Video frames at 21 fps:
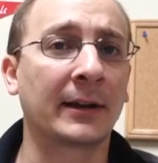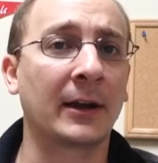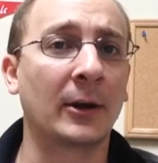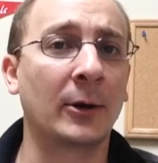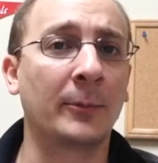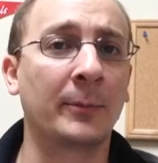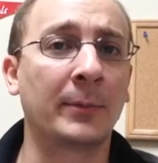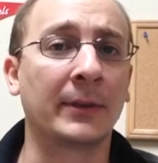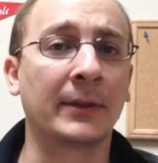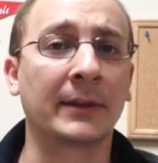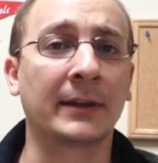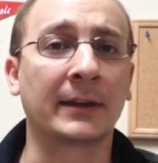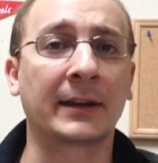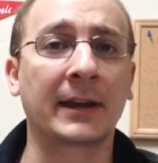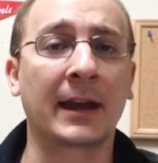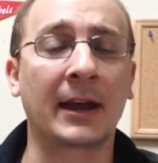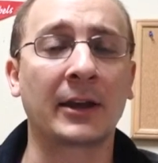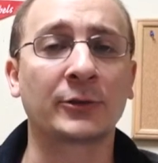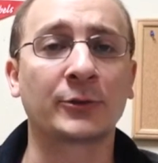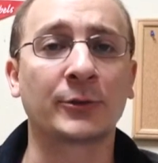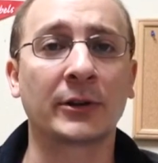open the
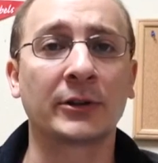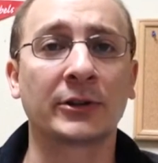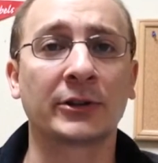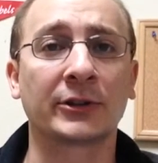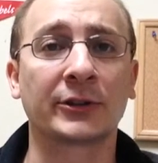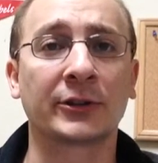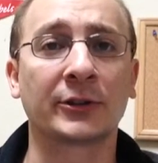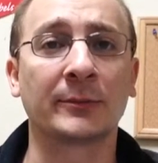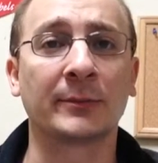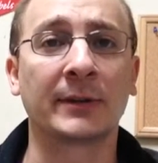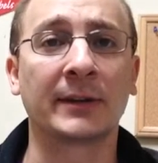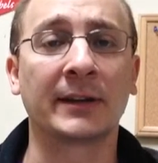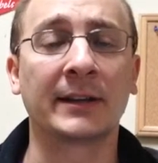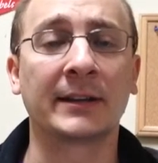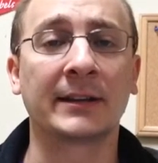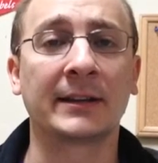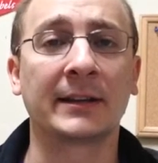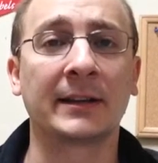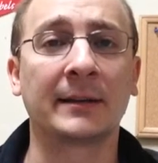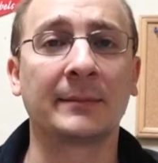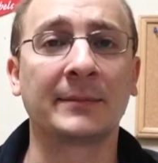cash register, but
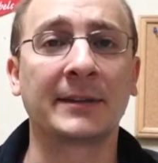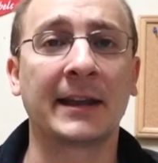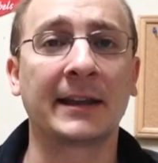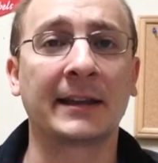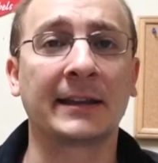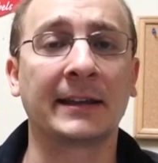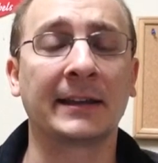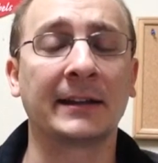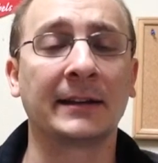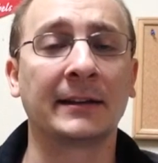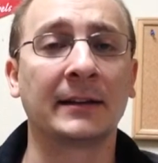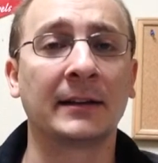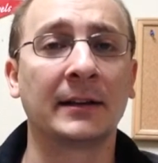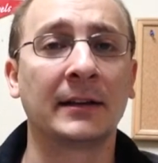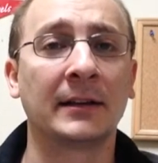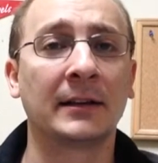ended up taking